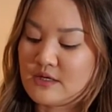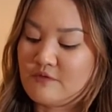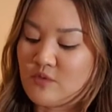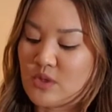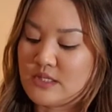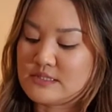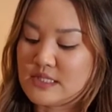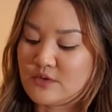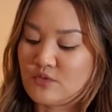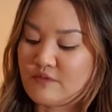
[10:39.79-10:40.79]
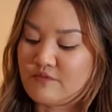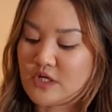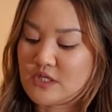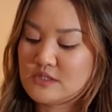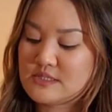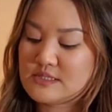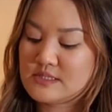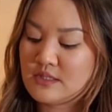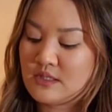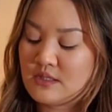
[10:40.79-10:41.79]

of Wands in reverse.